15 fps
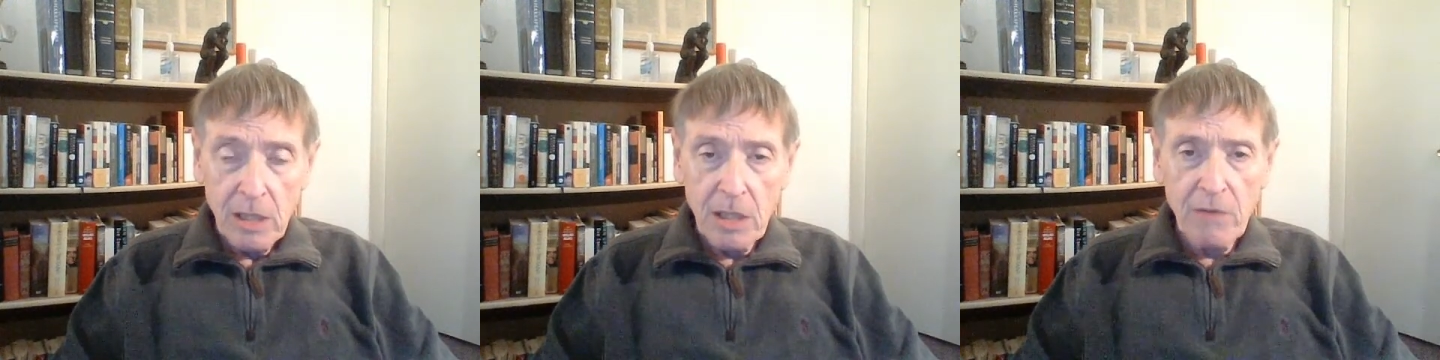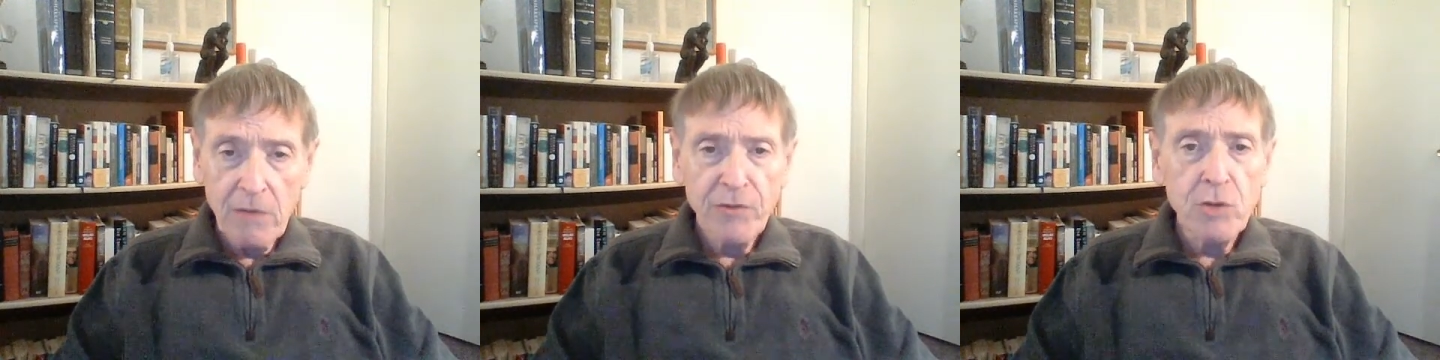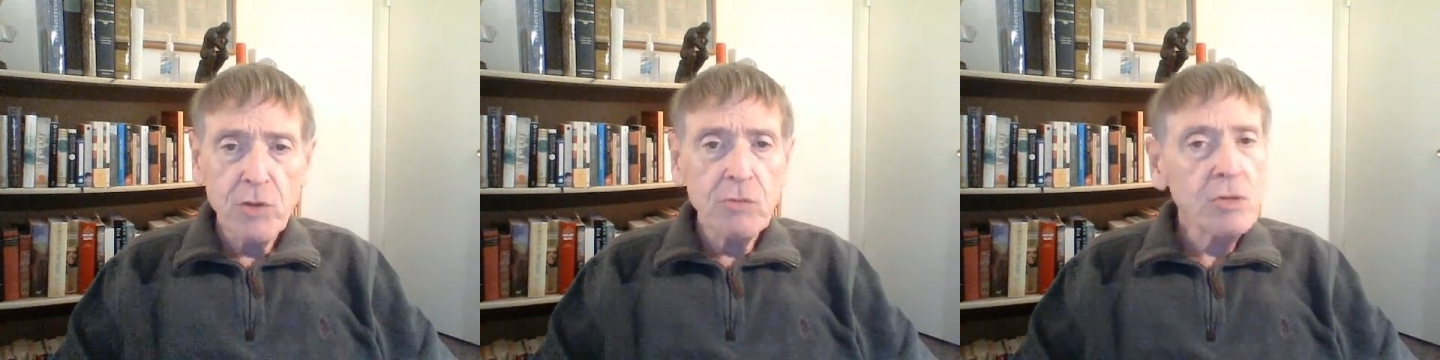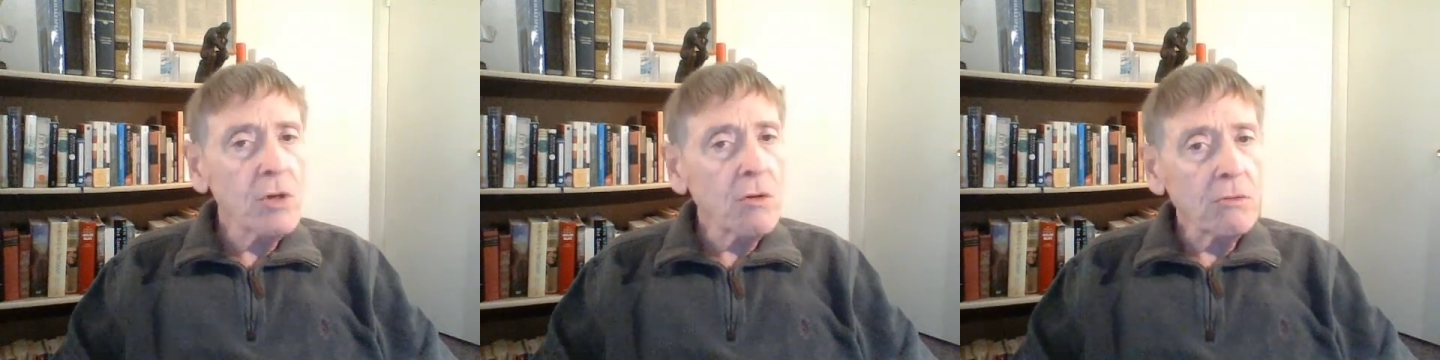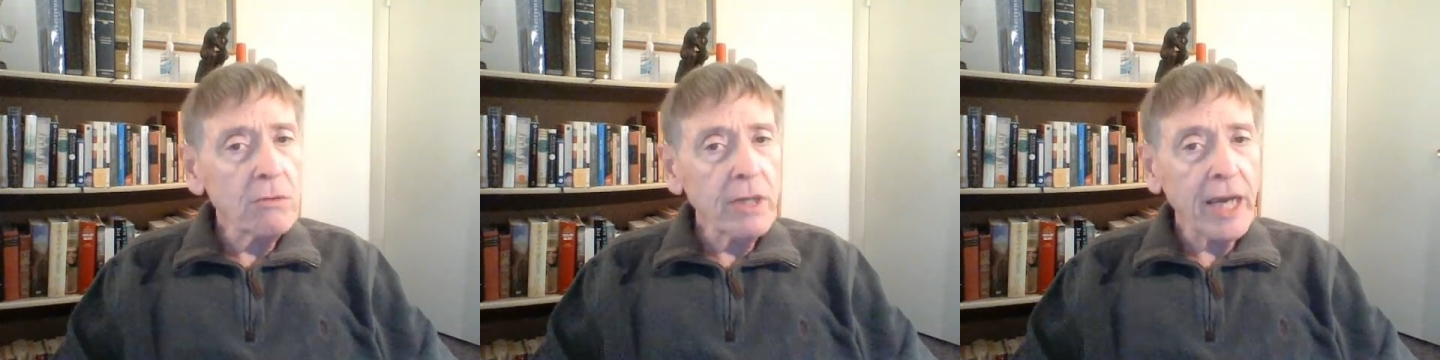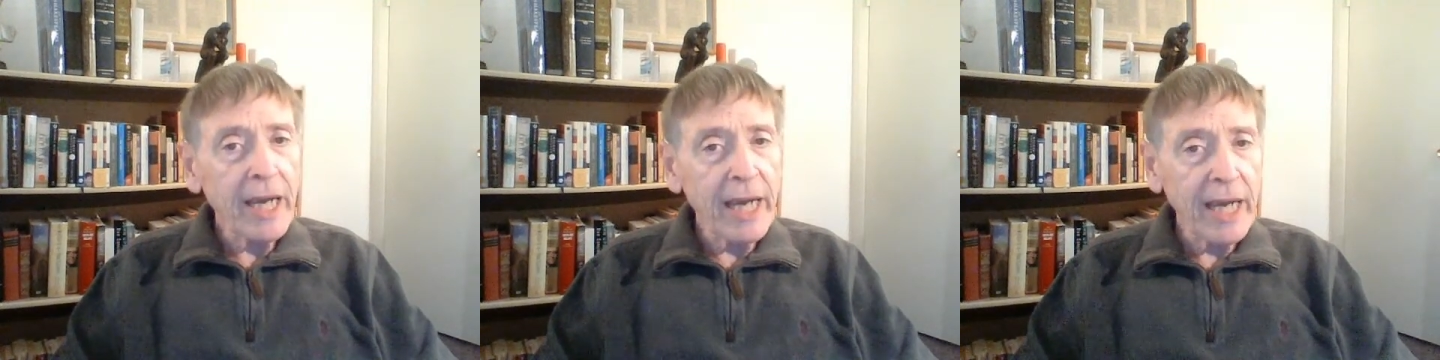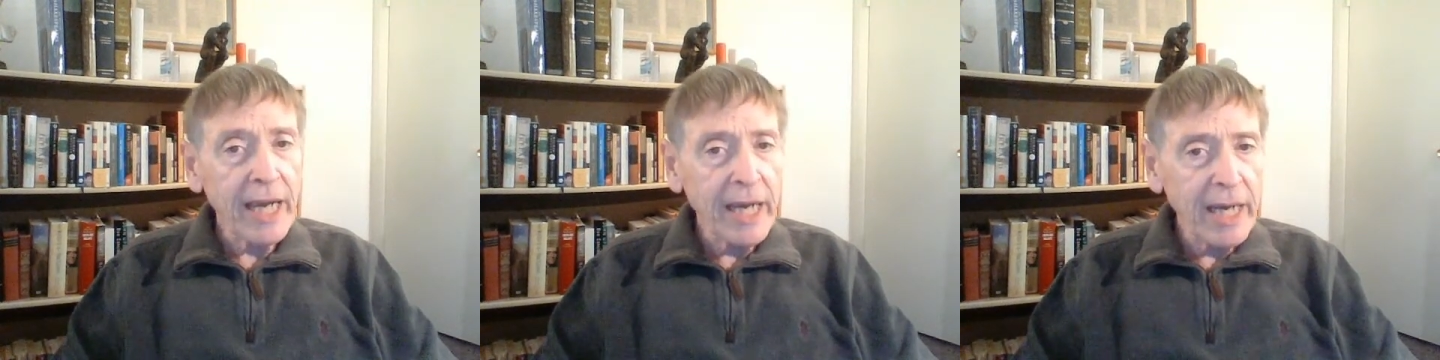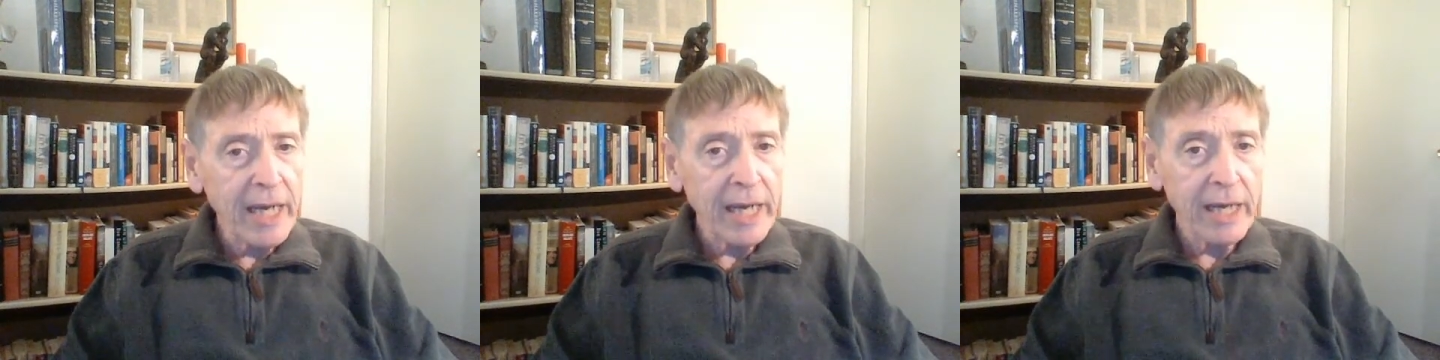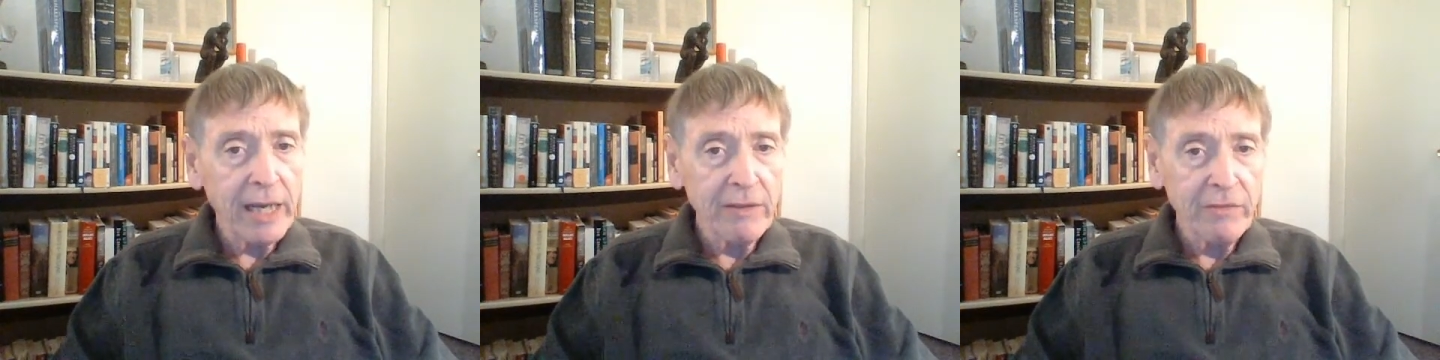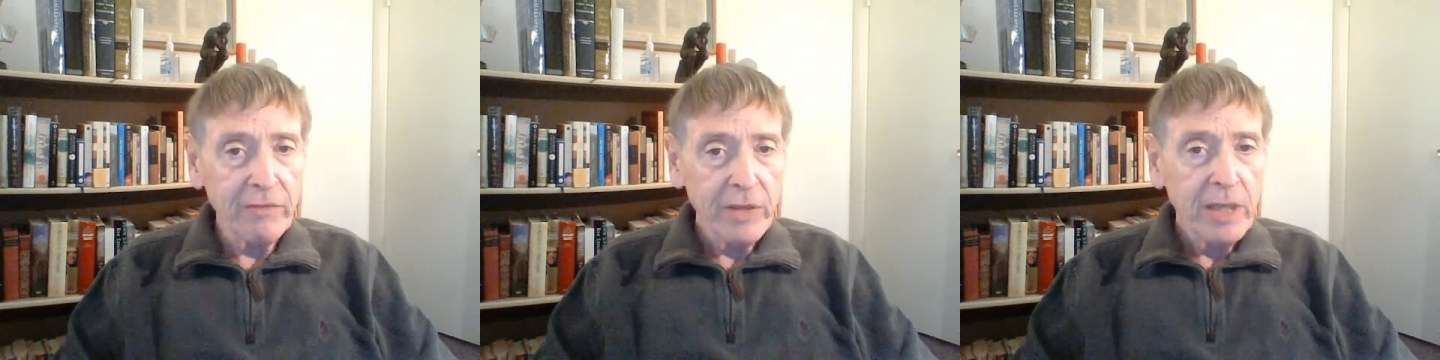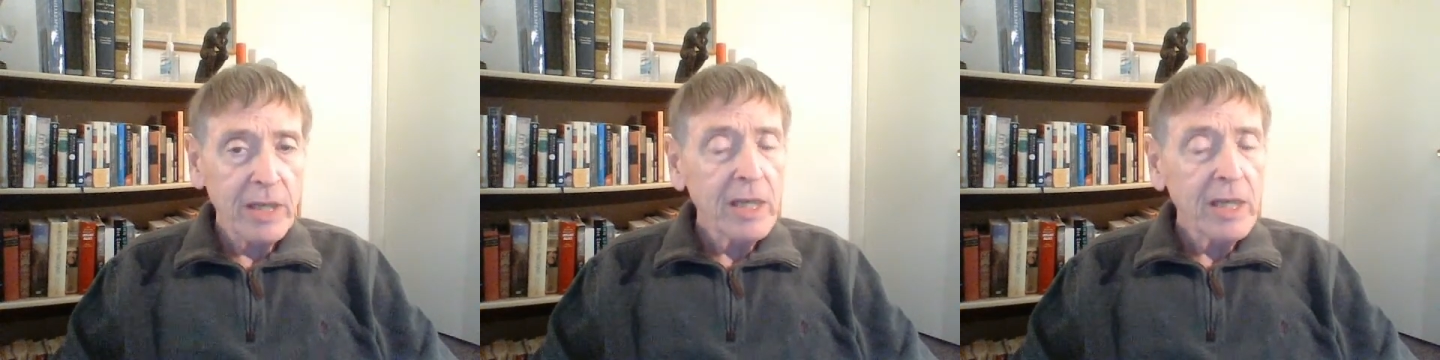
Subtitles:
if you don't have